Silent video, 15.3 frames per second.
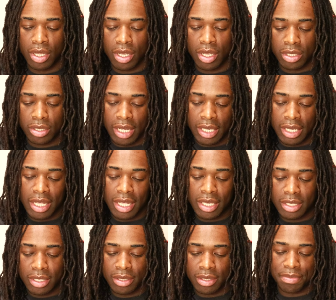So I
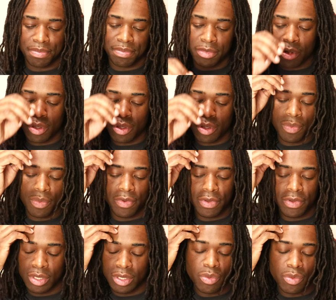guess the only
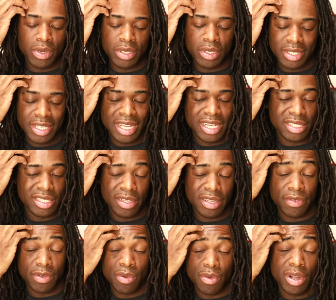reason you wouldn't take it is if
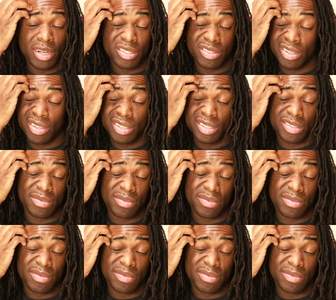you are drunk.